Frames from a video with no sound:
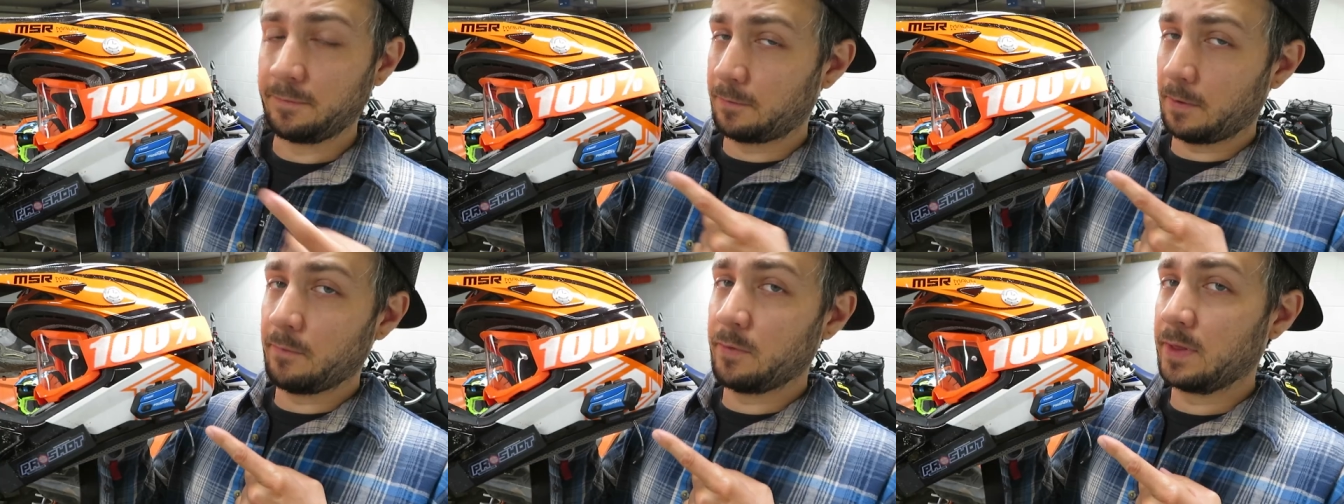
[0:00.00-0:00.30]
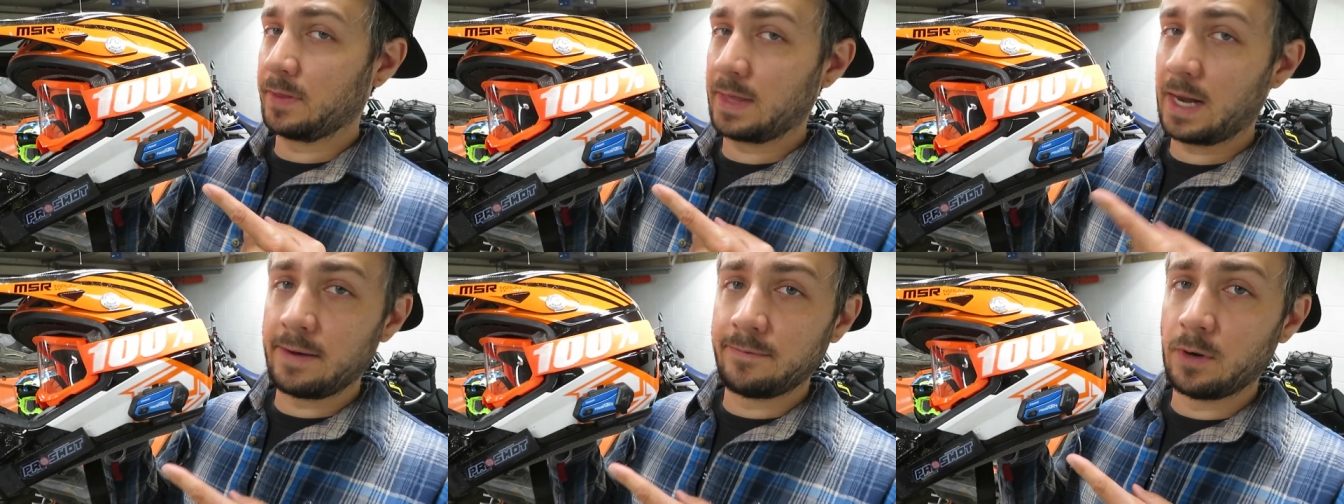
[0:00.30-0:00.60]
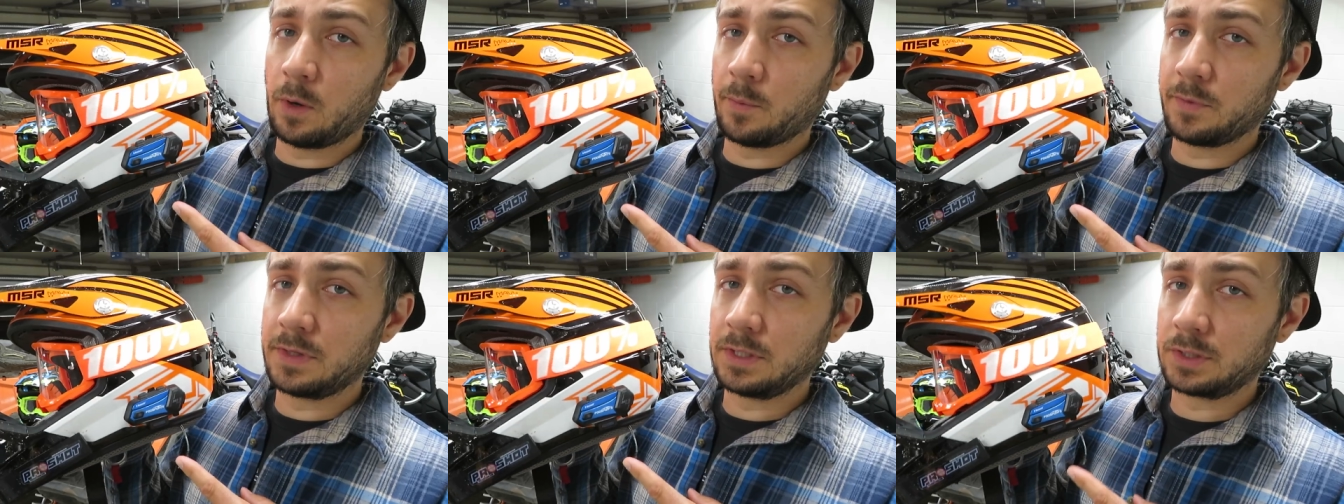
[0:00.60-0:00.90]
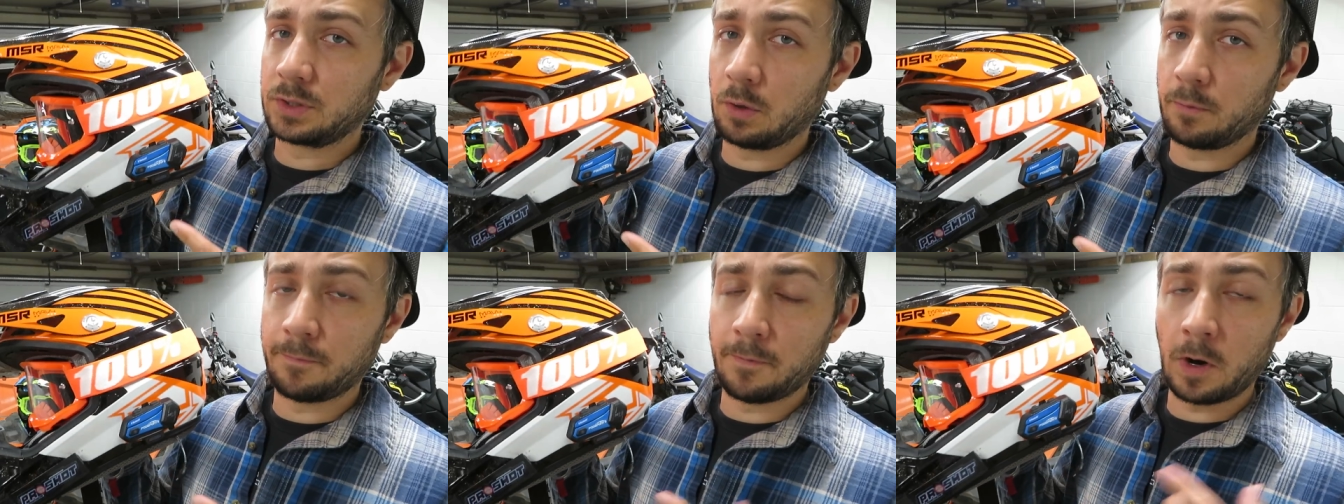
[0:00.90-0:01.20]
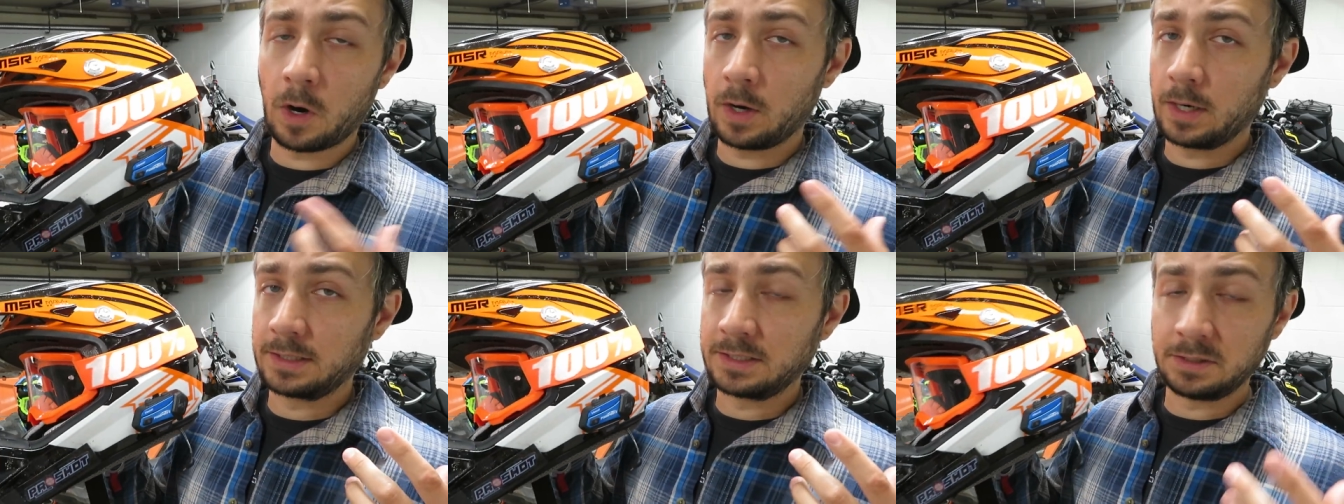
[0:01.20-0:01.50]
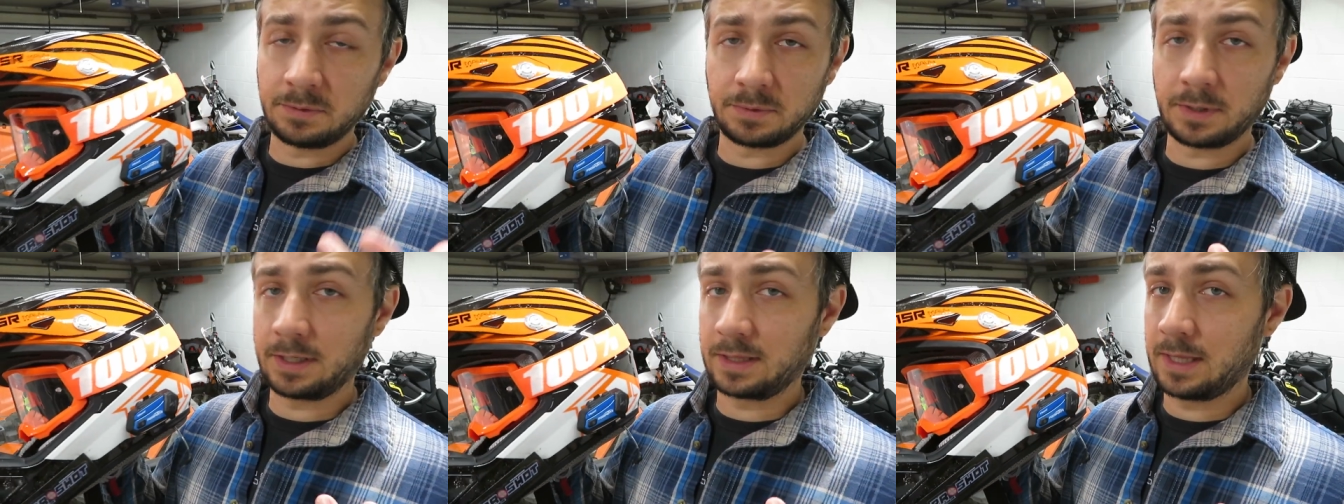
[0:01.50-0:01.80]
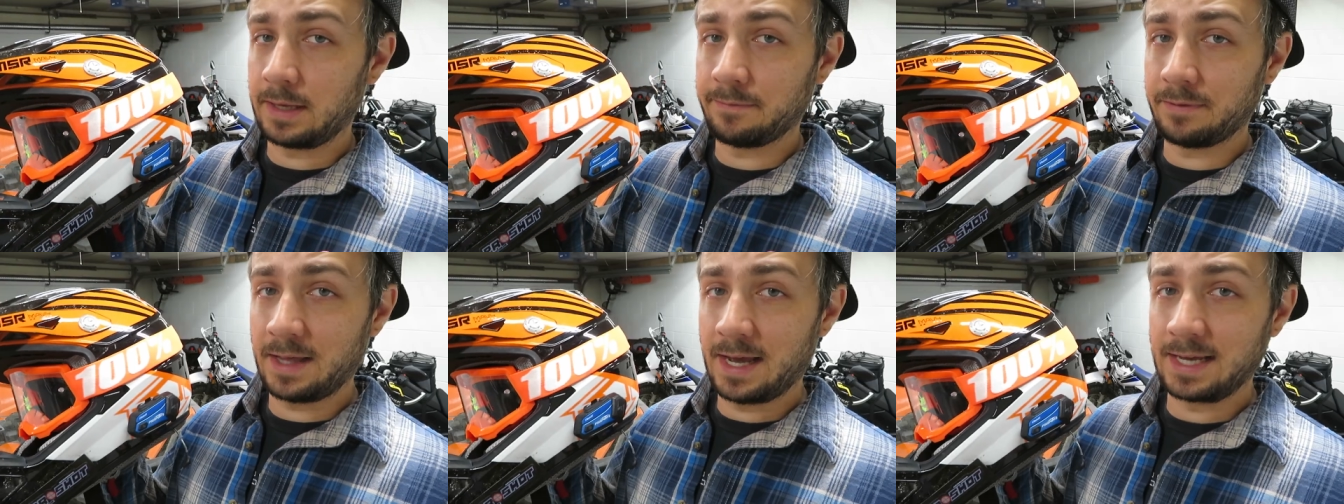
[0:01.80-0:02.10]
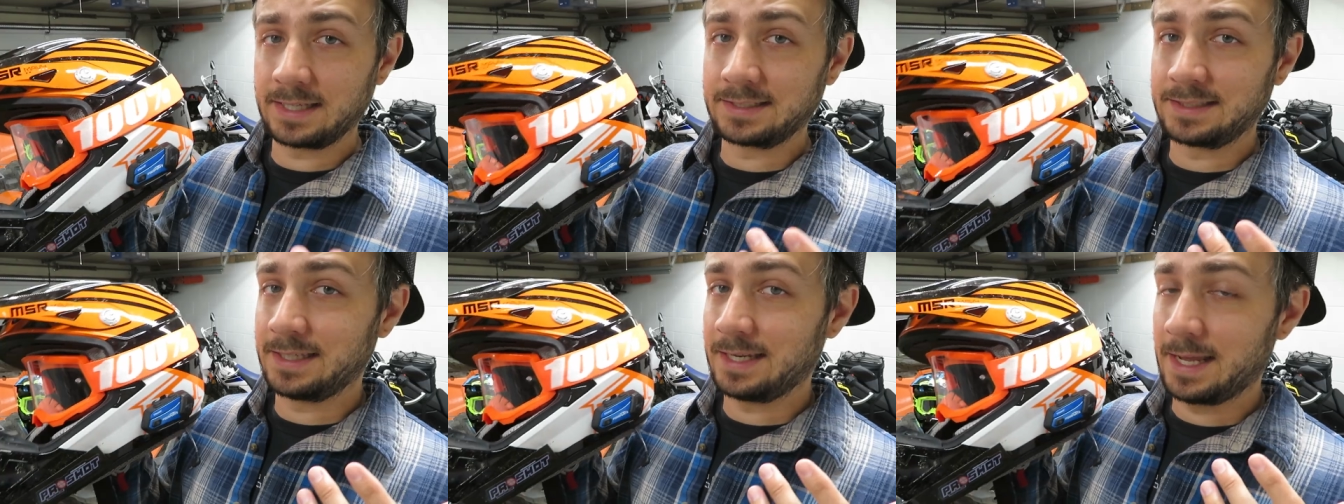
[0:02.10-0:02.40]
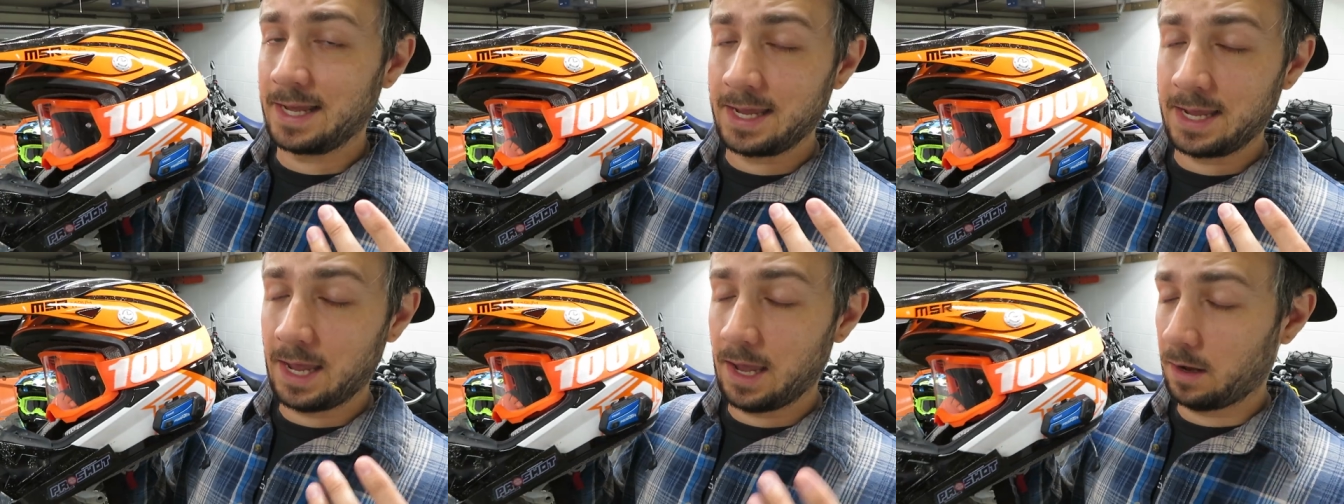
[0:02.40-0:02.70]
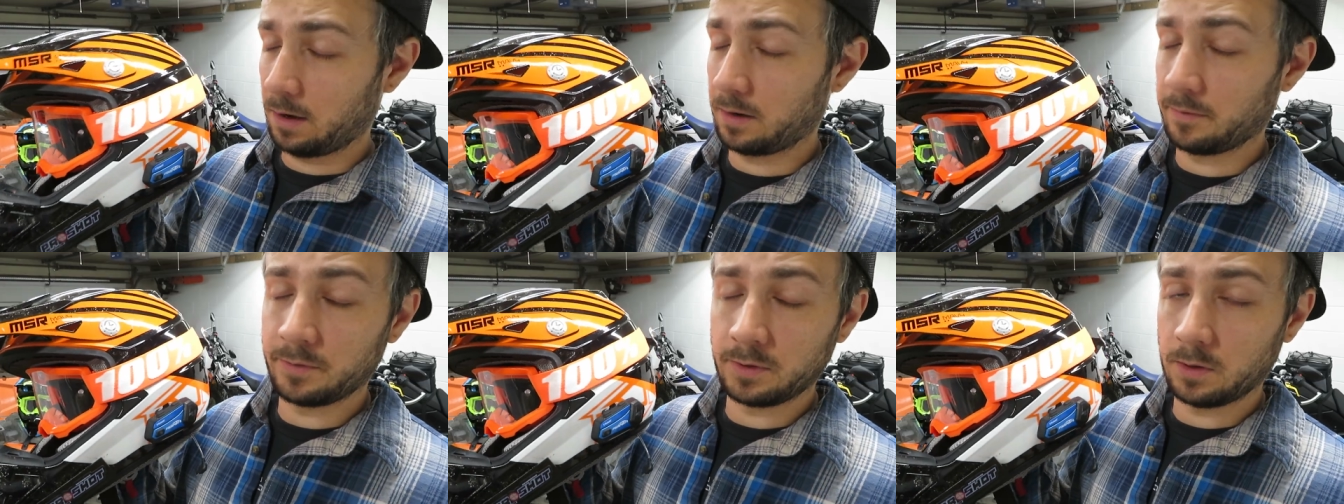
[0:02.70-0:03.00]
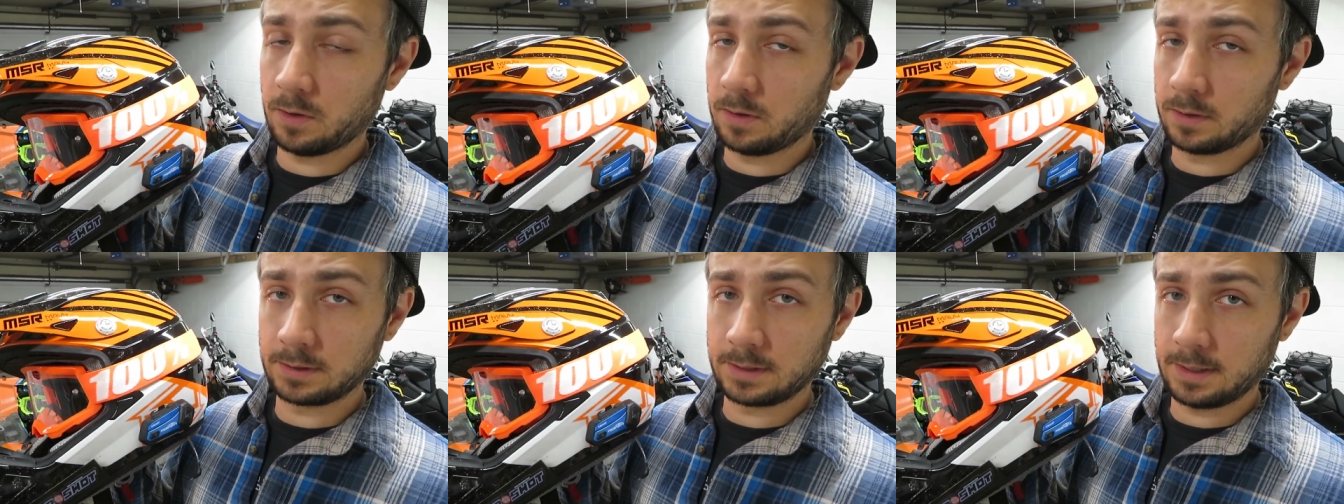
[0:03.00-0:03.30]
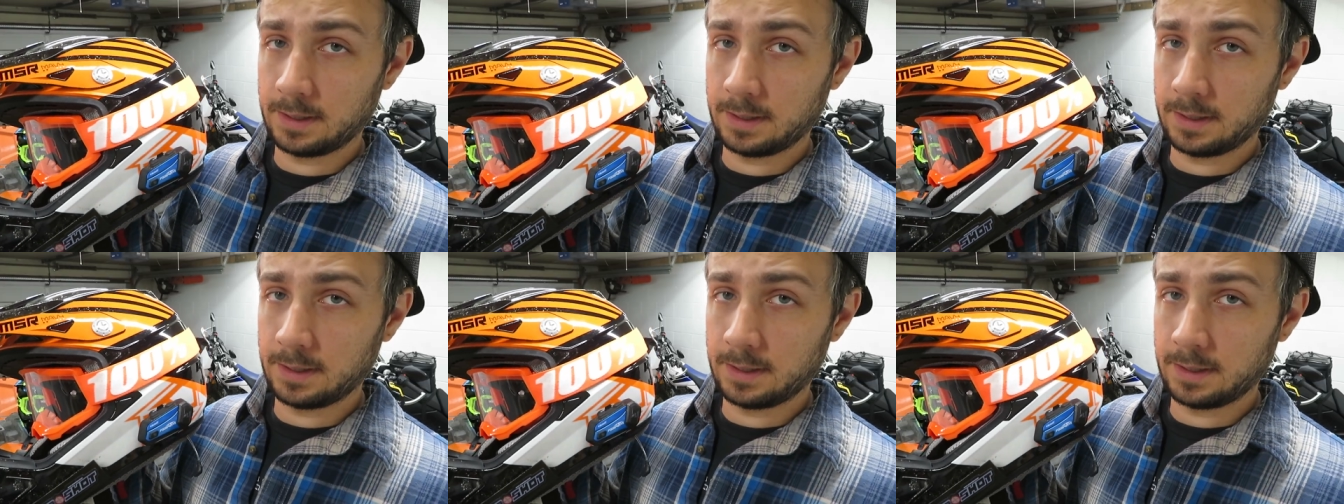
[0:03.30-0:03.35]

But for everything that I've done with these so far, it seems like they've lasted a heck of a long